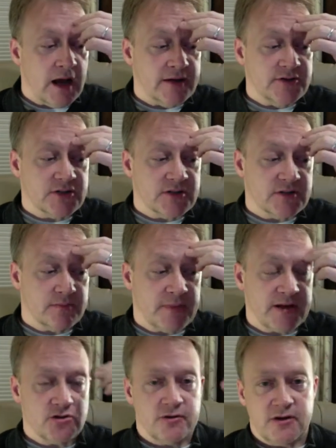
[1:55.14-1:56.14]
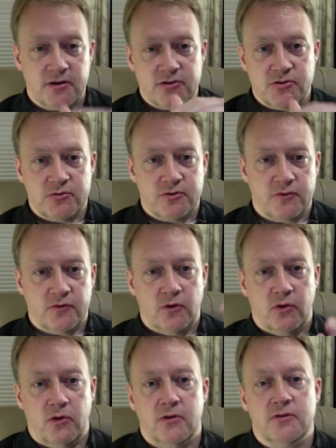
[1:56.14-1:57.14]
just make sure that you do the
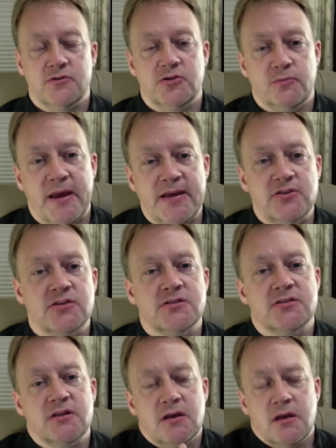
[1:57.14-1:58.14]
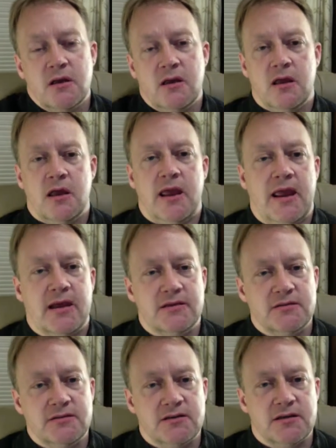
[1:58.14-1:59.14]
full 2 pages,
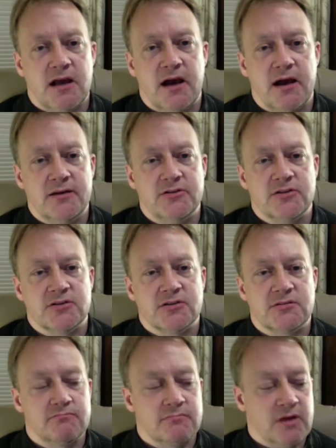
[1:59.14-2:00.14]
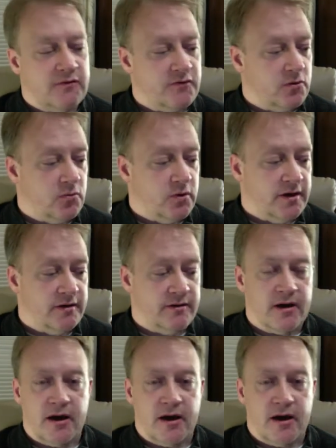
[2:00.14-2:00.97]
and just if you would